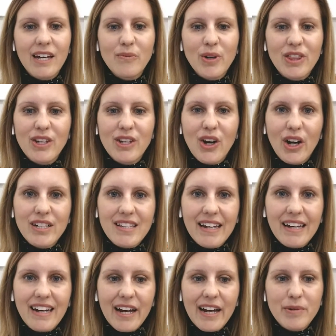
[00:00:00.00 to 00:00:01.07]
And with the
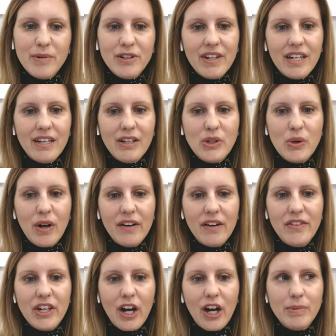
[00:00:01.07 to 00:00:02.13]
on-site hybrid event, you
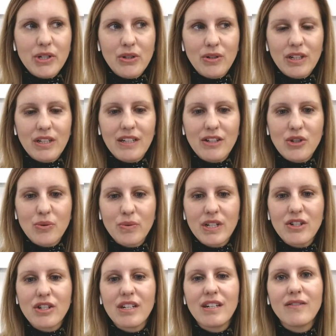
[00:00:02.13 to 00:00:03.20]
have the opportunity to
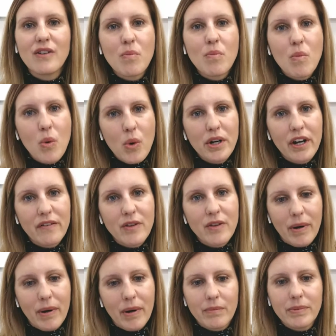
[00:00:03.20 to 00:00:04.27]
reach even more of
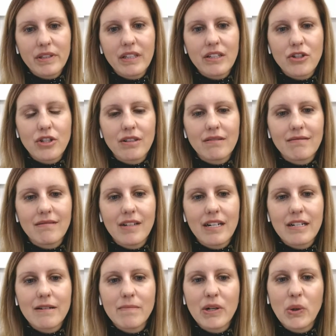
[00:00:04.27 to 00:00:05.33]
the population.
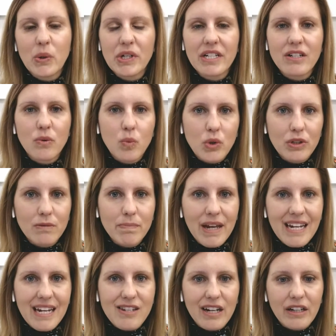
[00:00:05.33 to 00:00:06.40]
According to
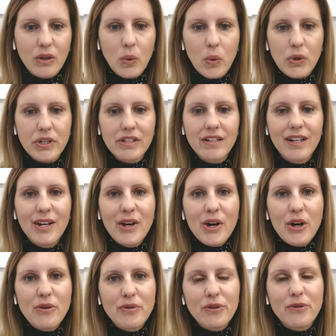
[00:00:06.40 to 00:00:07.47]
worldbank.org,
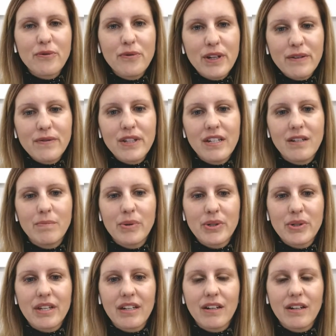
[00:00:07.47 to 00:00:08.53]
over 15%
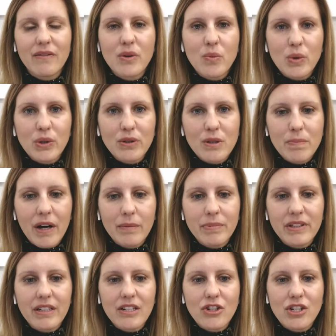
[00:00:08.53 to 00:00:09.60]
of the world's
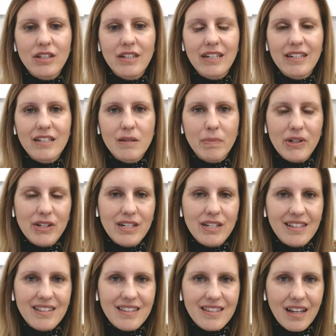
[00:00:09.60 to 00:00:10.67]
population
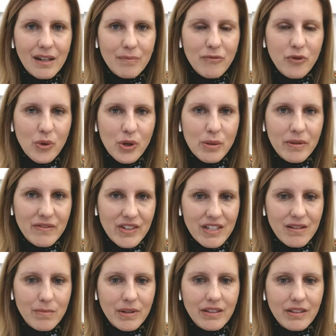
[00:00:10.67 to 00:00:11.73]
experiences some form of
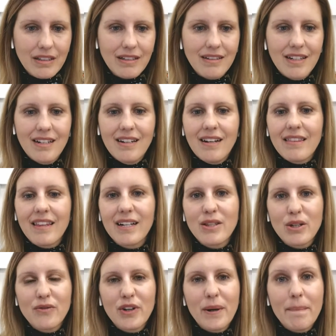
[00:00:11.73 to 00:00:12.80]
disability. That's
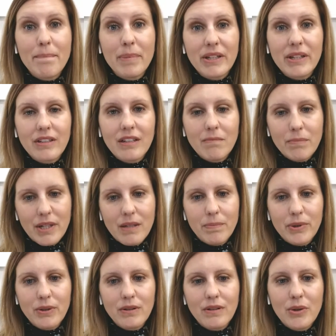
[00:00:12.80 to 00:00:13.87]
over 1 billion
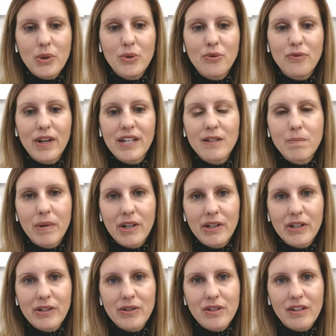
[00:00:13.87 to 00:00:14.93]
people who face
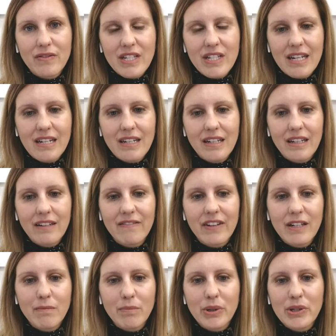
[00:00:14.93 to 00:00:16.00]
barriers of attending an
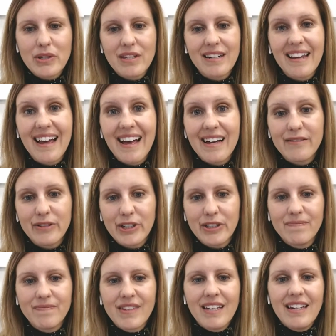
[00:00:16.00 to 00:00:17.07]
event in person
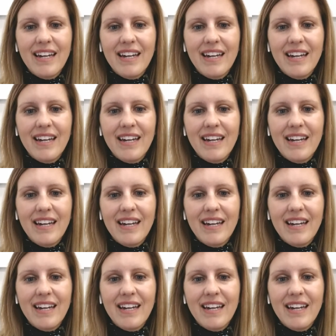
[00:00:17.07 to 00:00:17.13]
ever.